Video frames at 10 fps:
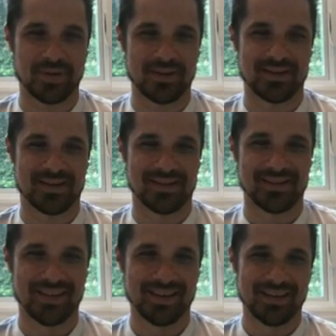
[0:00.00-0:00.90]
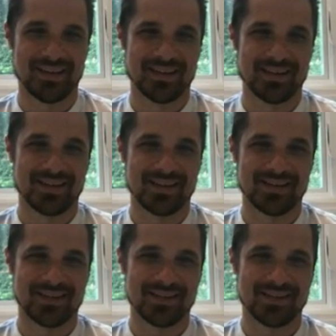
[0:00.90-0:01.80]

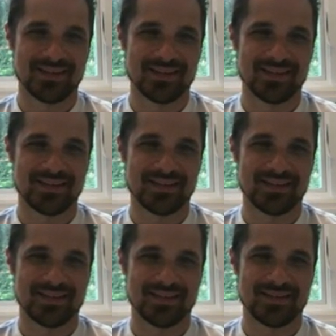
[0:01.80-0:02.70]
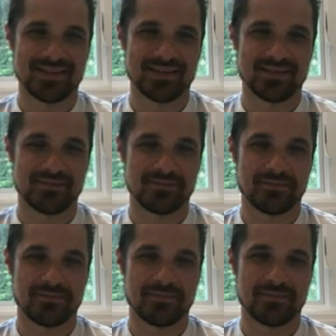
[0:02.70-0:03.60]

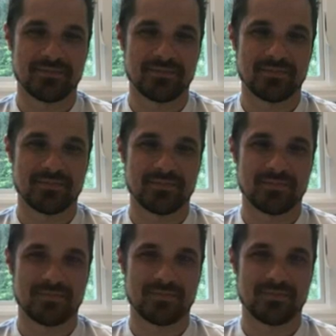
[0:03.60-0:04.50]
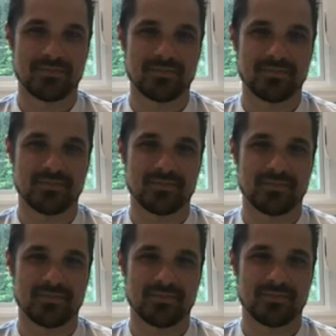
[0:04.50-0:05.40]

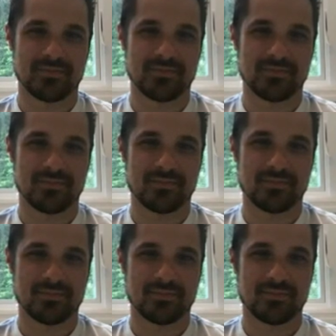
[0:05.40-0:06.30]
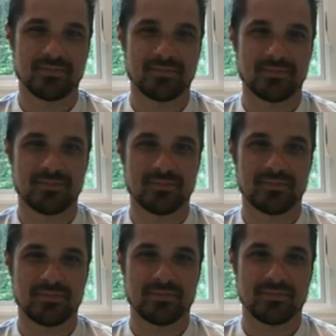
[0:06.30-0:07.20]

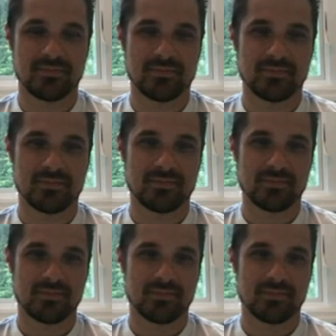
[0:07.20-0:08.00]
The person shown says nothing.